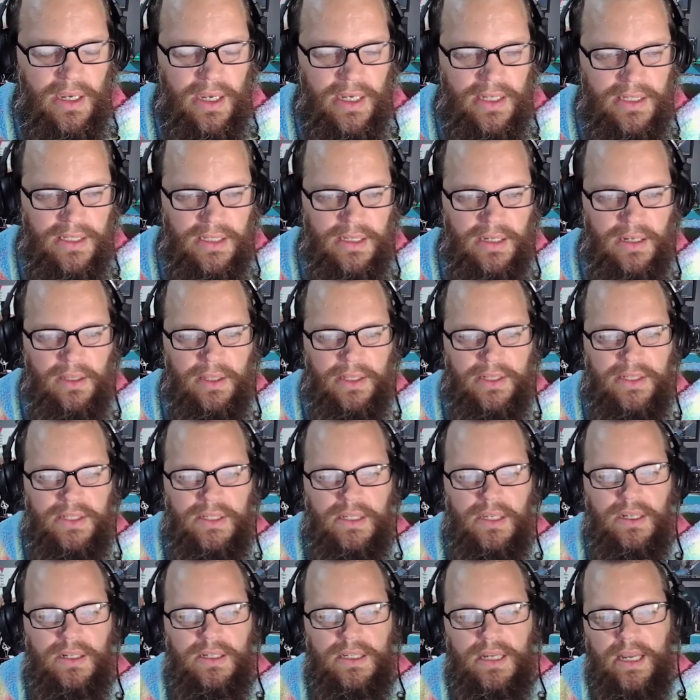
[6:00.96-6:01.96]
guys here. Let's
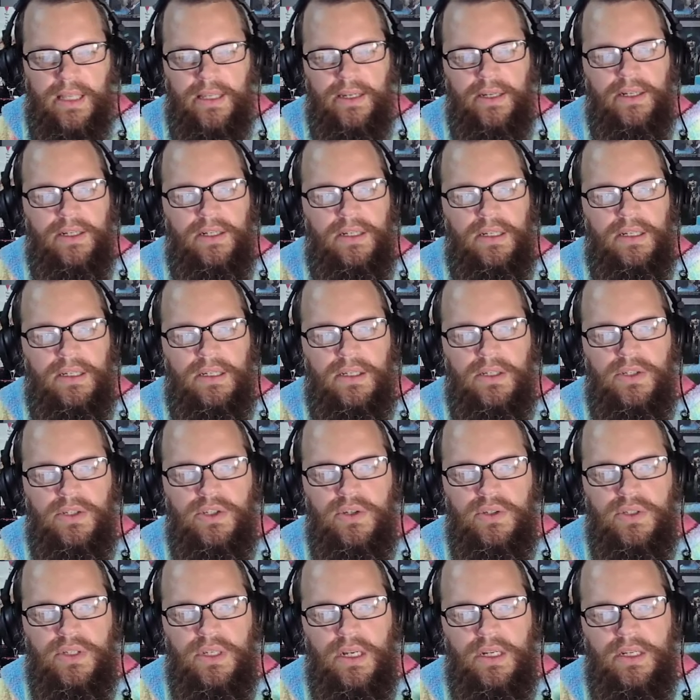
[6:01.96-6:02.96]
see here. Tyler,
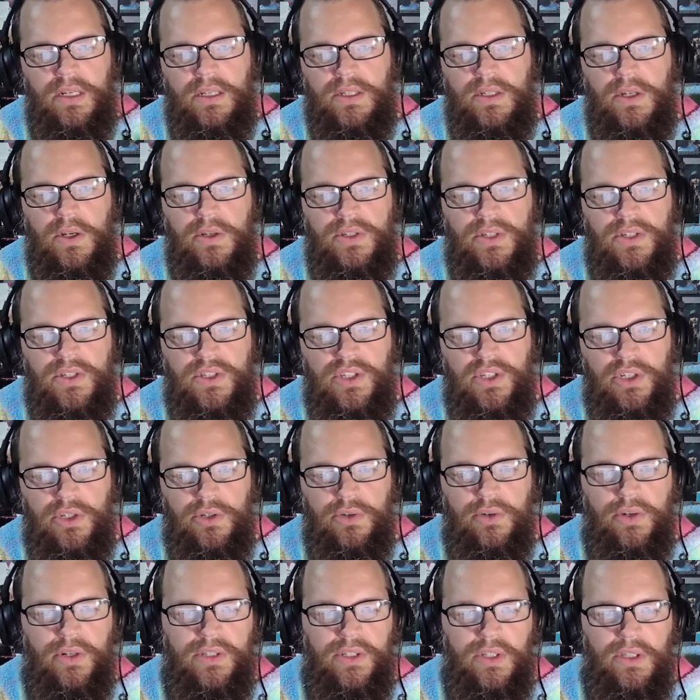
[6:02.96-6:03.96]
choosing not to disclose his
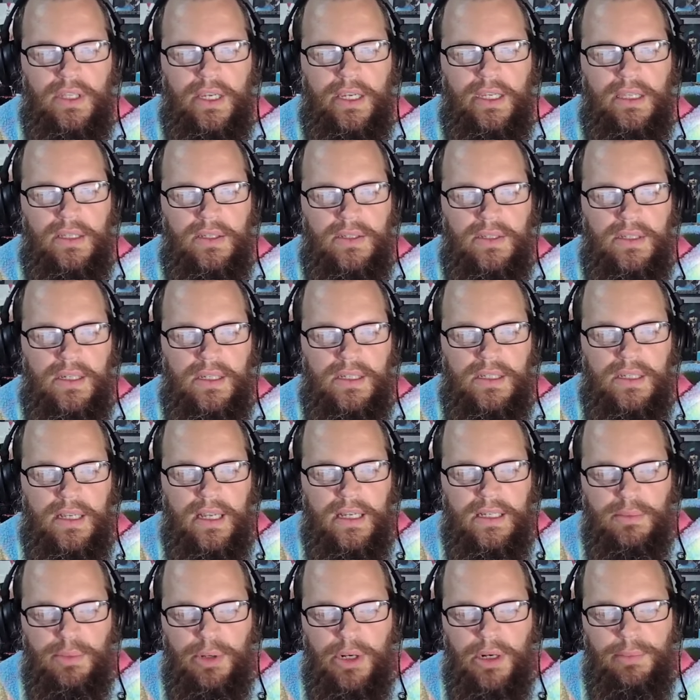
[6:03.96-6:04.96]
children until late in the season
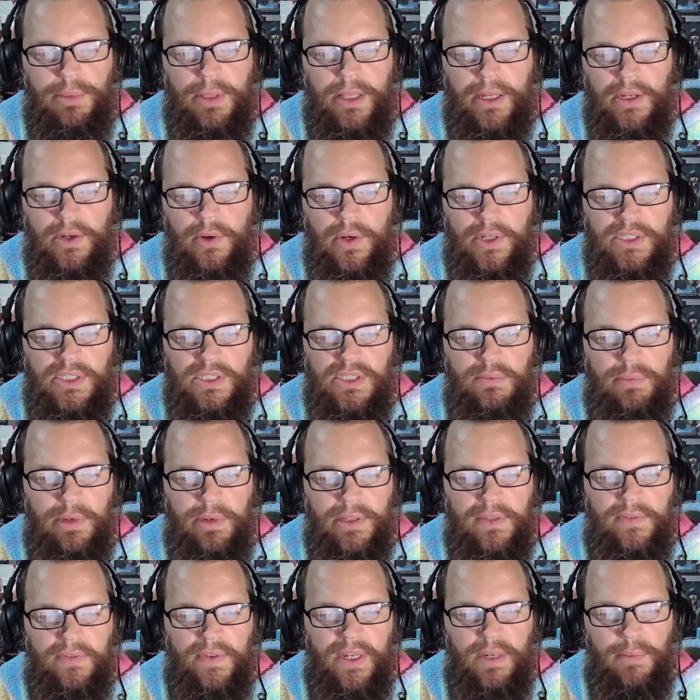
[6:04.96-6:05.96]
has brought up a lot of questions
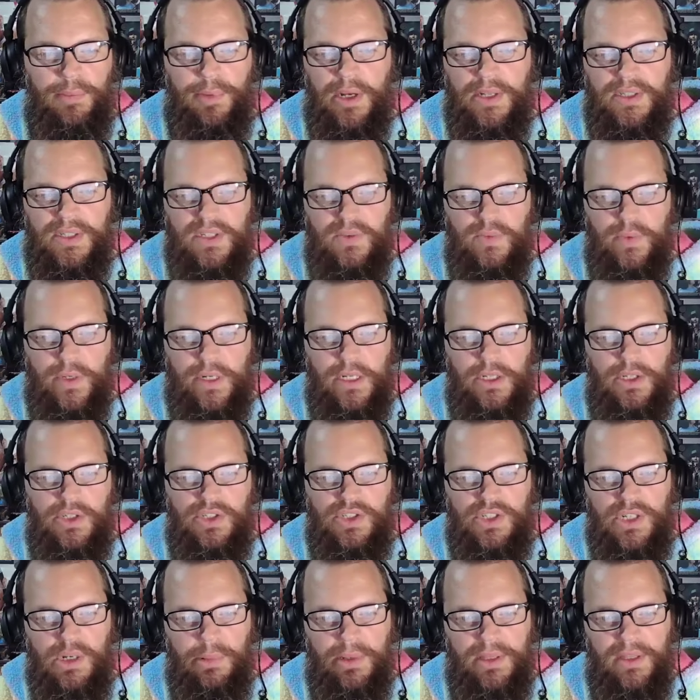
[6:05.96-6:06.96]
about the vetting process. What can you
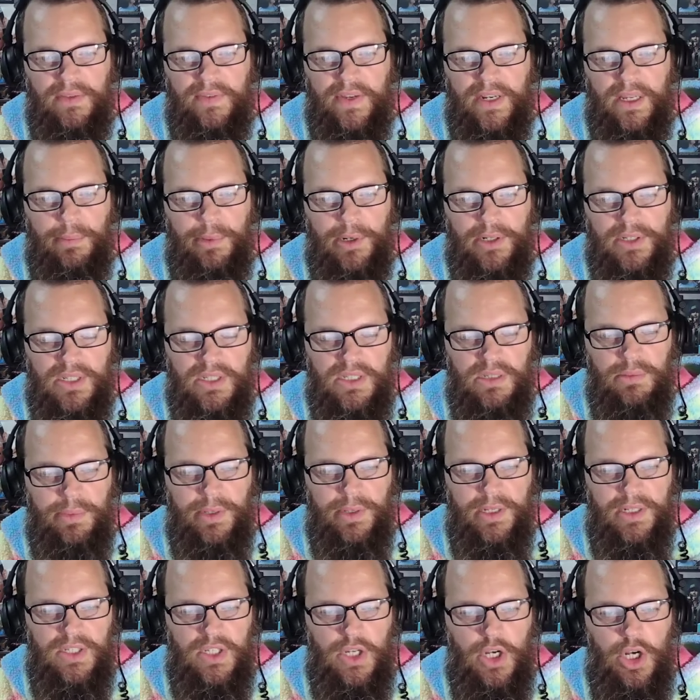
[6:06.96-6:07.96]
share about the vetting
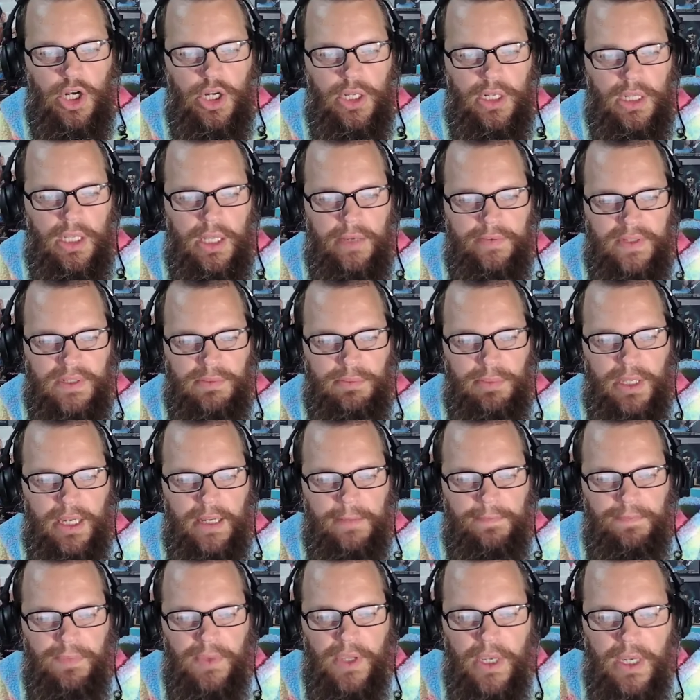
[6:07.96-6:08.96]
participants on Love is
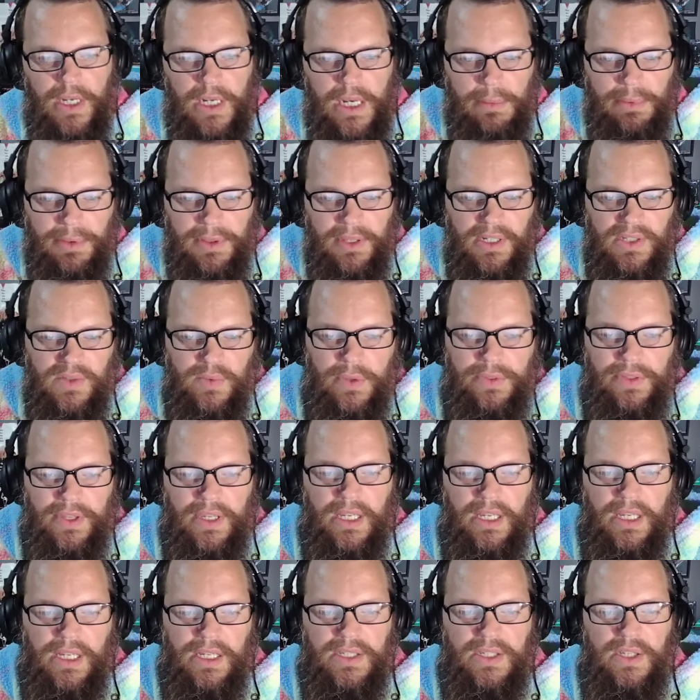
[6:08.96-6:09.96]
Blind? A couple things. One
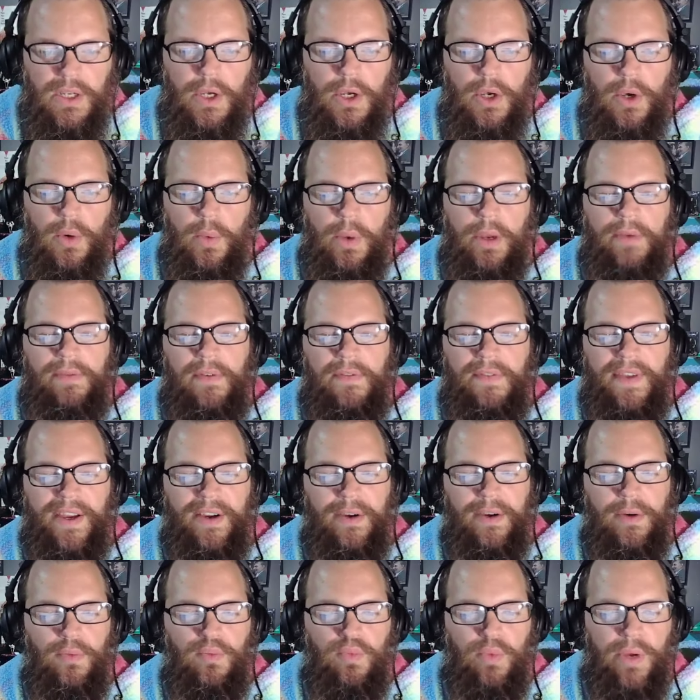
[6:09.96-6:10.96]
thing is we have a
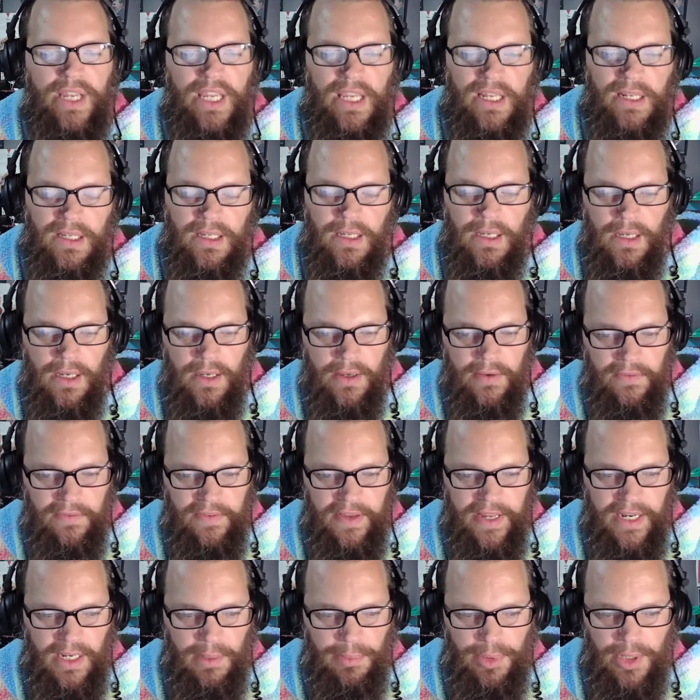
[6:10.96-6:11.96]
very rigid
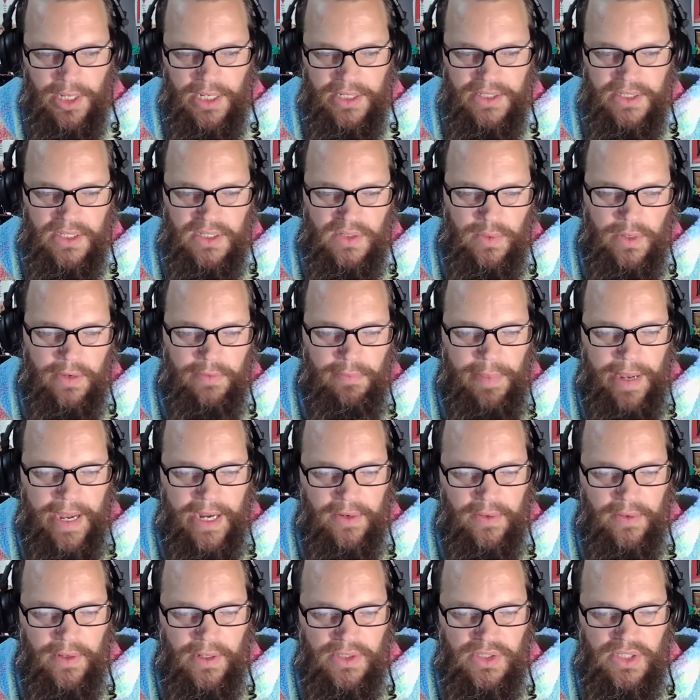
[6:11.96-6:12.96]
vetting process. We have
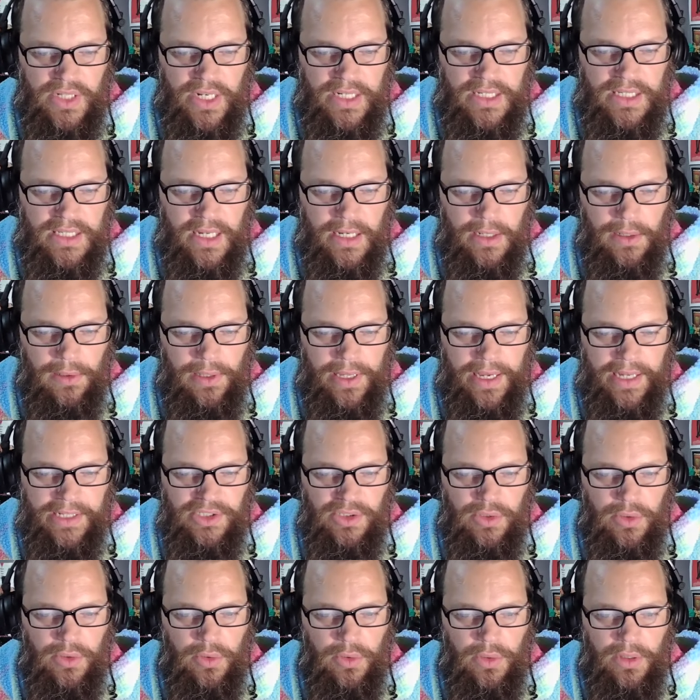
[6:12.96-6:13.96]
background checks,
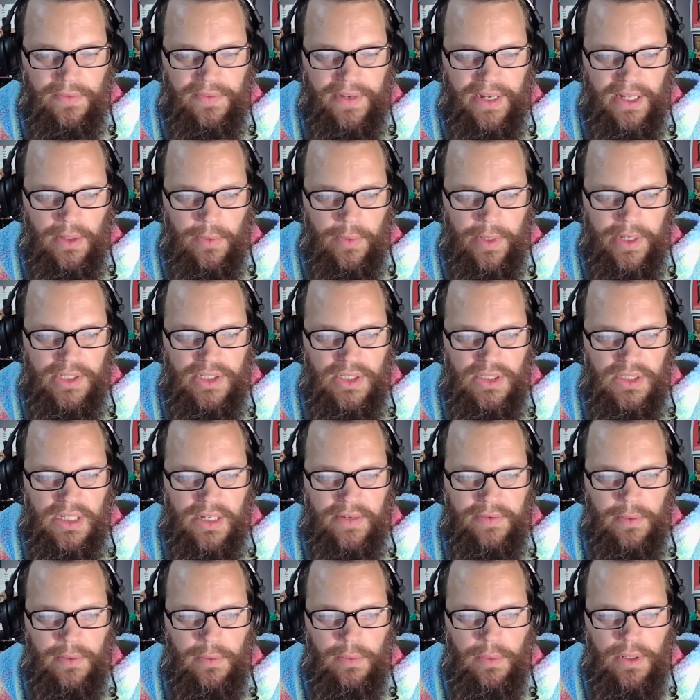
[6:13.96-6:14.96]
psychological evaluations.
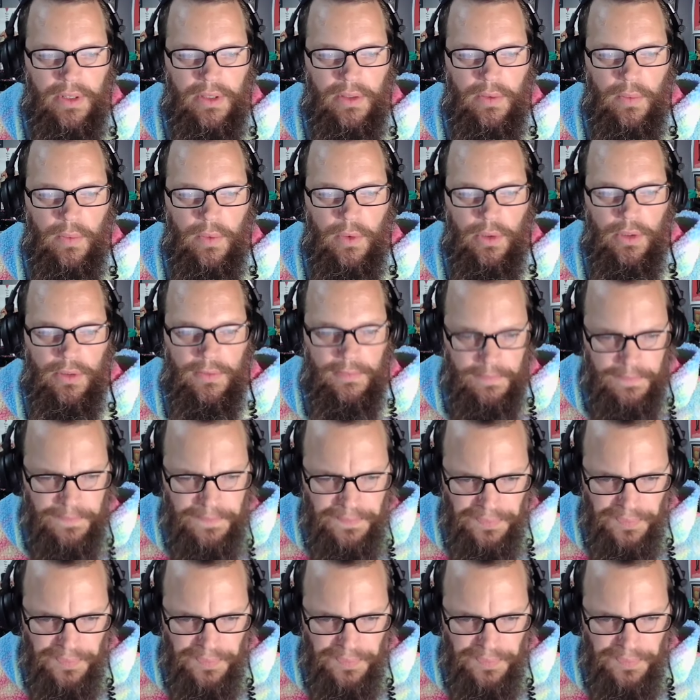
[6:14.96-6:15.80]
Everyone in the world